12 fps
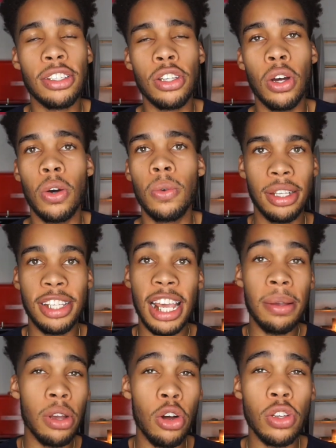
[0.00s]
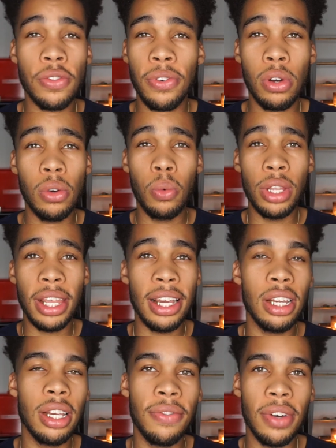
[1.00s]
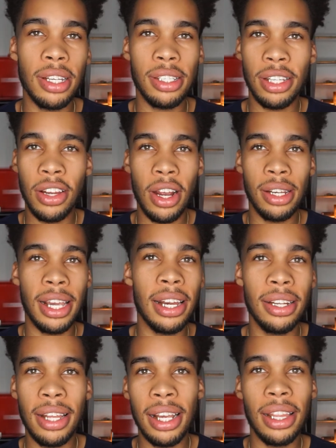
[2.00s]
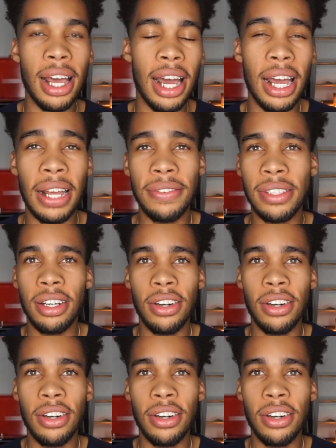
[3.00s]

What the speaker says: So same goes for with any of us in our day-to-day lives